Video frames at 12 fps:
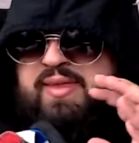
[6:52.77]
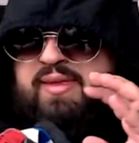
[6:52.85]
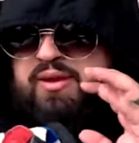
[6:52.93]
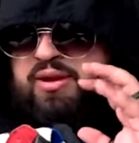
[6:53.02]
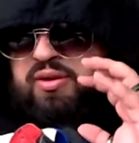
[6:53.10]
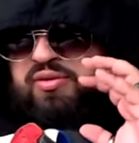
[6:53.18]

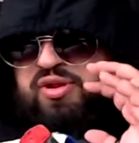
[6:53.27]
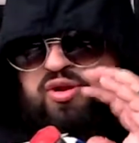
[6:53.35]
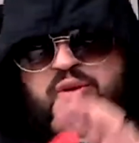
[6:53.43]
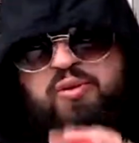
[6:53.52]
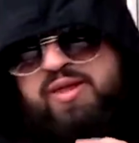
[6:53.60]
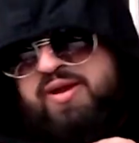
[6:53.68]

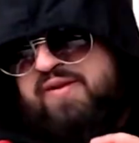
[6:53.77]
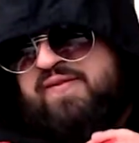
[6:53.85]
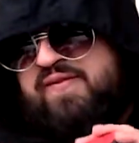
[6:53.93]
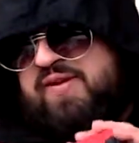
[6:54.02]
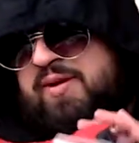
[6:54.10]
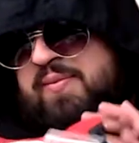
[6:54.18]
where they come
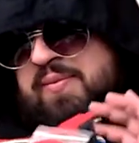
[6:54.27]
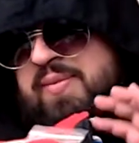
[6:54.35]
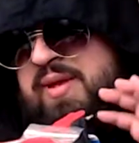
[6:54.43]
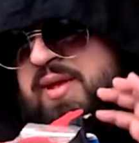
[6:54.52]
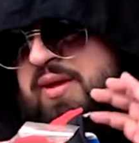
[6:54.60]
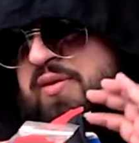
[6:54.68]
from.
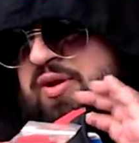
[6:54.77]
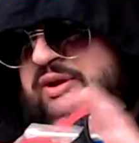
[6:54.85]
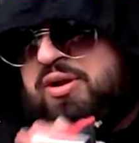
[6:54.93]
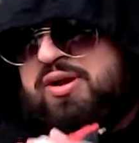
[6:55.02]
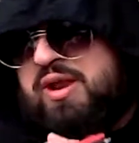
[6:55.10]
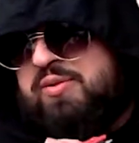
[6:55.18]
When you
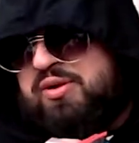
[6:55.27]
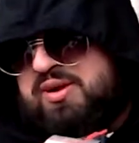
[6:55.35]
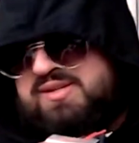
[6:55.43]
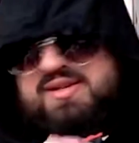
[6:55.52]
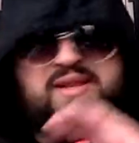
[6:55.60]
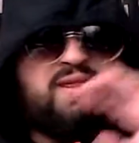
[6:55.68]
look at them, you
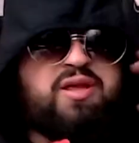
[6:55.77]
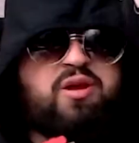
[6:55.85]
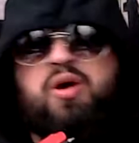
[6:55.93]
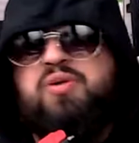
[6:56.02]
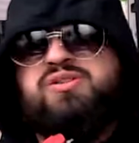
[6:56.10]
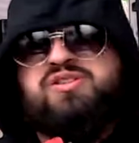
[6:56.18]
instantly think,
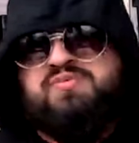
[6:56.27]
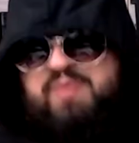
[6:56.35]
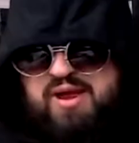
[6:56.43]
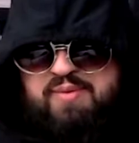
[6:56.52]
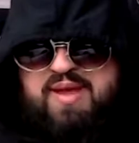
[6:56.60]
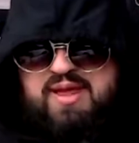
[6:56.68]
oh, it's the
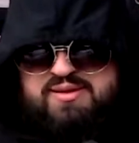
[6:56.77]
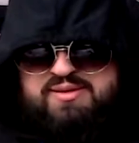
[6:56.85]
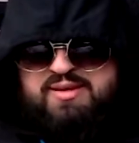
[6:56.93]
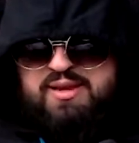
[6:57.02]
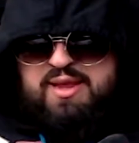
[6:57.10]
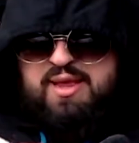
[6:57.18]
Spider-Man's.
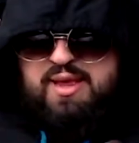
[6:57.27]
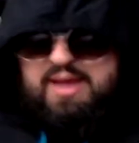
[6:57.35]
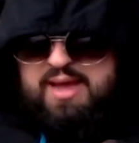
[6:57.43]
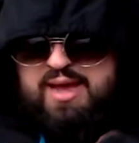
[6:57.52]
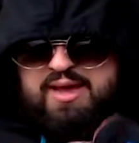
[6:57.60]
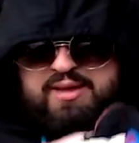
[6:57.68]

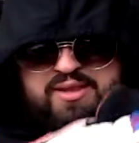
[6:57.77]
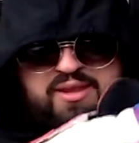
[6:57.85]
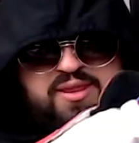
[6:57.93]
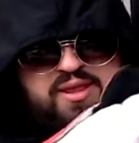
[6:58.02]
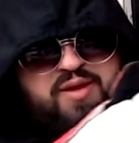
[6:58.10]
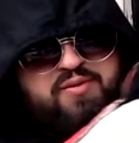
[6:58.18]
The
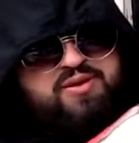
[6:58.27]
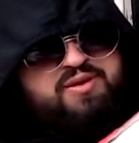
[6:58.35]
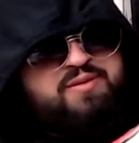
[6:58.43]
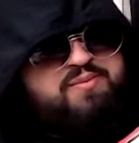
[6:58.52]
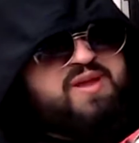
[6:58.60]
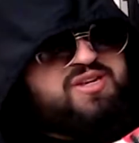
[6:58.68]
other thing I want
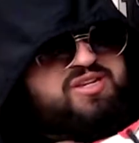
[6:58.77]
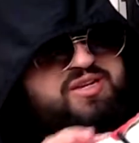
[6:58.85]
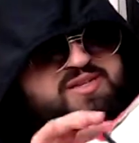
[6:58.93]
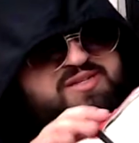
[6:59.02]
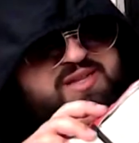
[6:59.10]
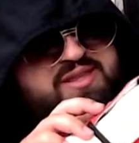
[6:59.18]
to mention
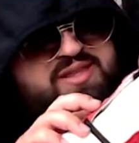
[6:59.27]
is that